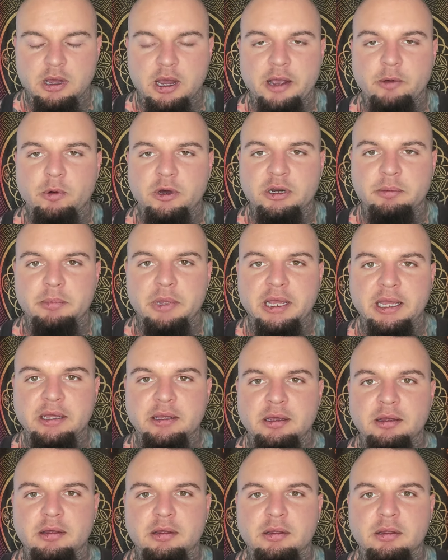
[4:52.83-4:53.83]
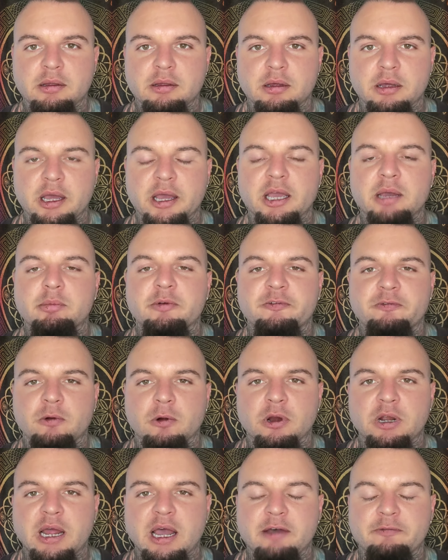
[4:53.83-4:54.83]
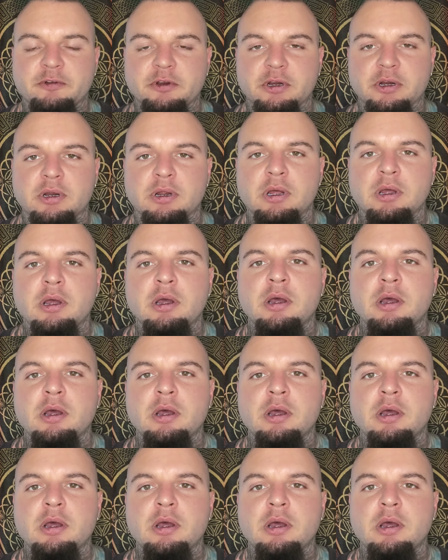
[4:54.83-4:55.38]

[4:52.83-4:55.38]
I want to make a before and after